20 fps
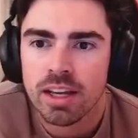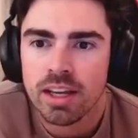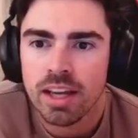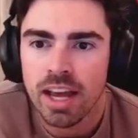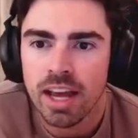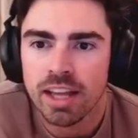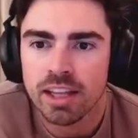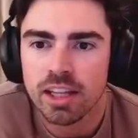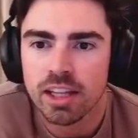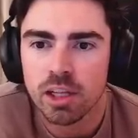
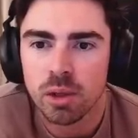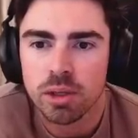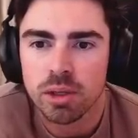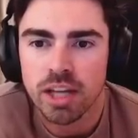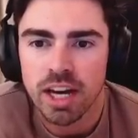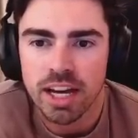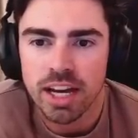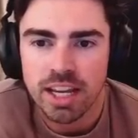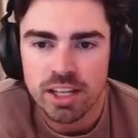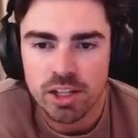And
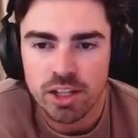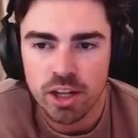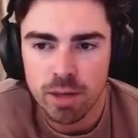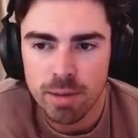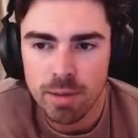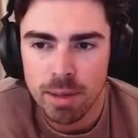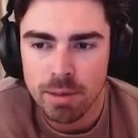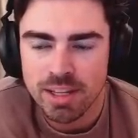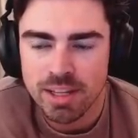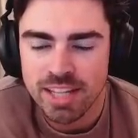Lilia is going to be
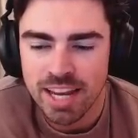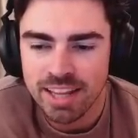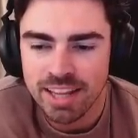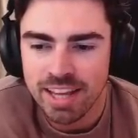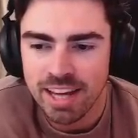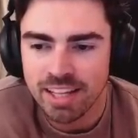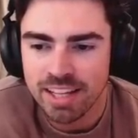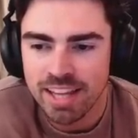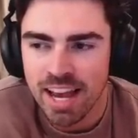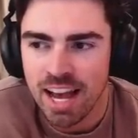able to take
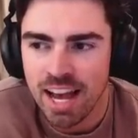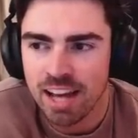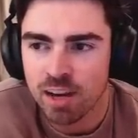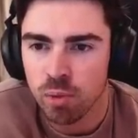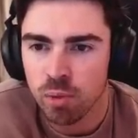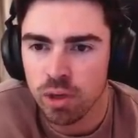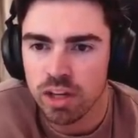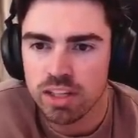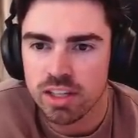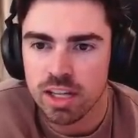that down, and
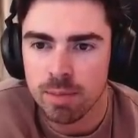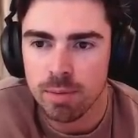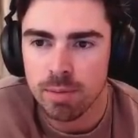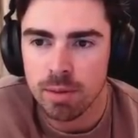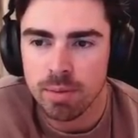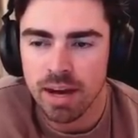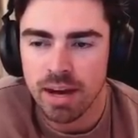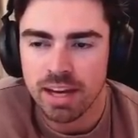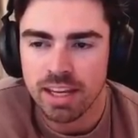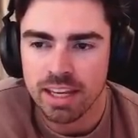we're going to TP
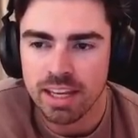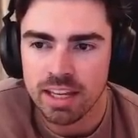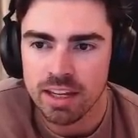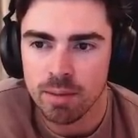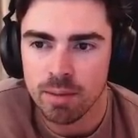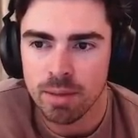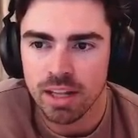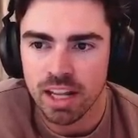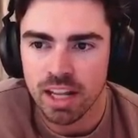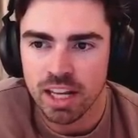back in the
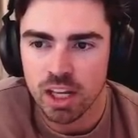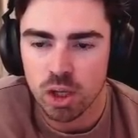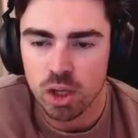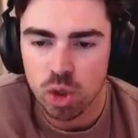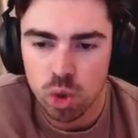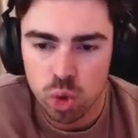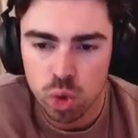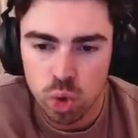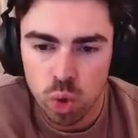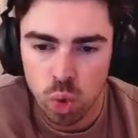mid lane.
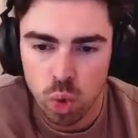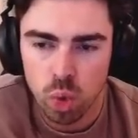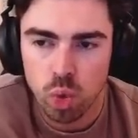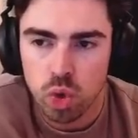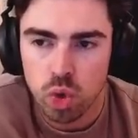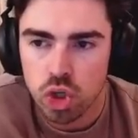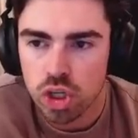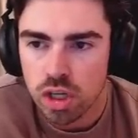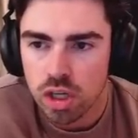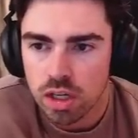
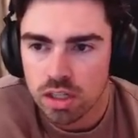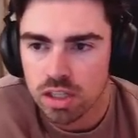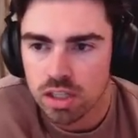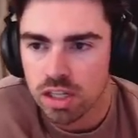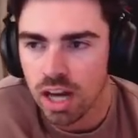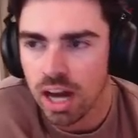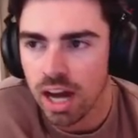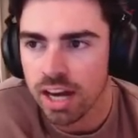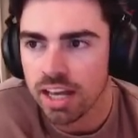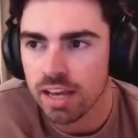Huge
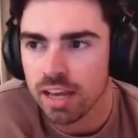start here